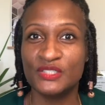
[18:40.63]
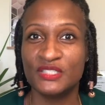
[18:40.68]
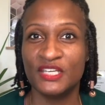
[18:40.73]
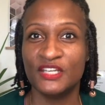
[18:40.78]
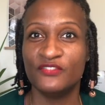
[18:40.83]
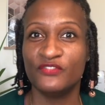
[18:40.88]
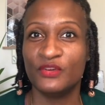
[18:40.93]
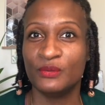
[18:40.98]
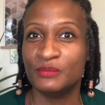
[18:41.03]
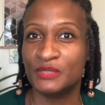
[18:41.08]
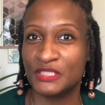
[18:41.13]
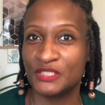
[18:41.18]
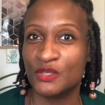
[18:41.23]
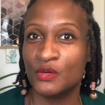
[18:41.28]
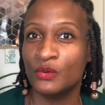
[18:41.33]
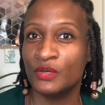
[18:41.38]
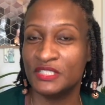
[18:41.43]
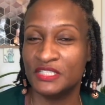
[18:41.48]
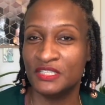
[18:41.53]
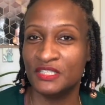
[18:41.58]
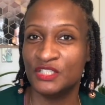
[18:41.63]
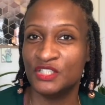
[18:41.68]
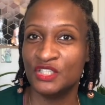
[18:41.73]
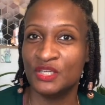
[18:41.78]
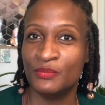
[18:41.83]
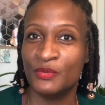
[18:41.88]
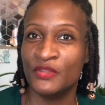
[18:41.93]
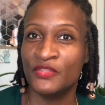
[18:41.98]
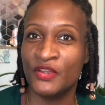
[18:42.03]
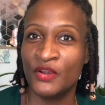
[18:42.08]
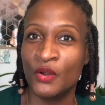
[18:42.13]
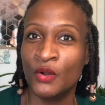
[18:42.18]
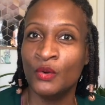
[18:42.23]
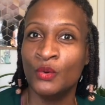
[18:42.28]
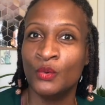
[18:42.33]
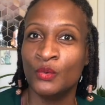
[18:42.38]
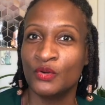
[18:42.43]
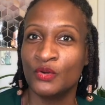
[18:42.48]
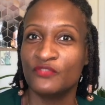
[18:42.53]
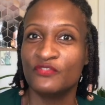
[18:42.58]
than from just going to the gym on their
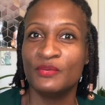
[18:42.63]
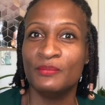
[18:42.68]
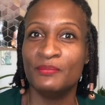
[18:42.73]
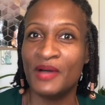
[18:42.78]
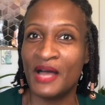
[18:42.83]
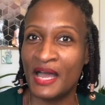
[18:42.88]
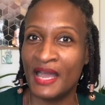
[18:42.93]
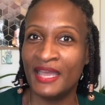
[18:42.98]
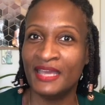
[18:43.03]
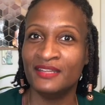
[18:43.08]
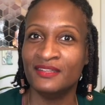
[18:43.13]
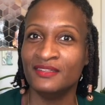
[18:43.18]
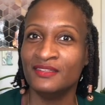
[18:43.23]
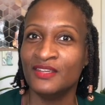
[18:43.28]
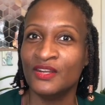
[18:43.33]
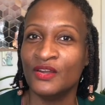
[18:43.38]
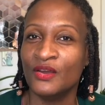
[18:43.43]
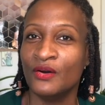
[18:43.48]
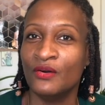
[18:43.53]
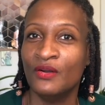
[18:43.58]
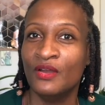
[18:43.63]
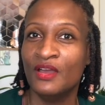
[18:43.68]
own, or from buying a